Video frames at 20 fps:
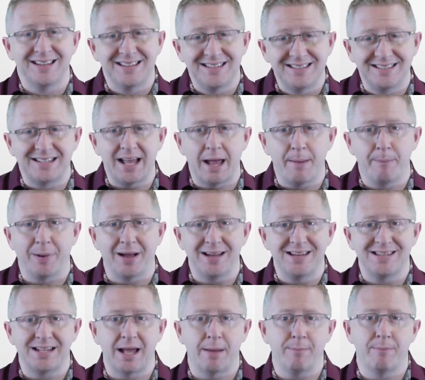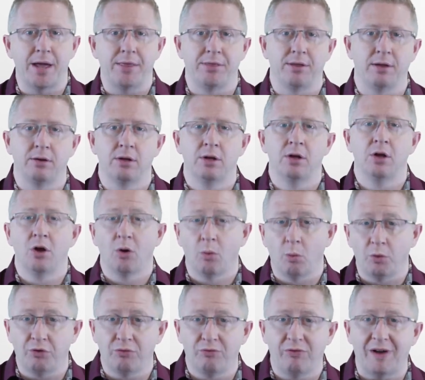step-by-step method
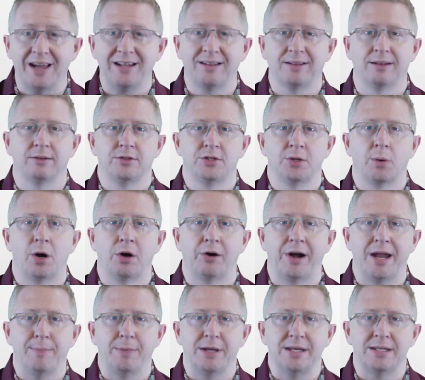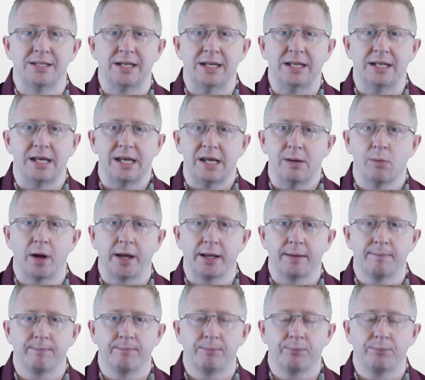was vital to our ABCDE way.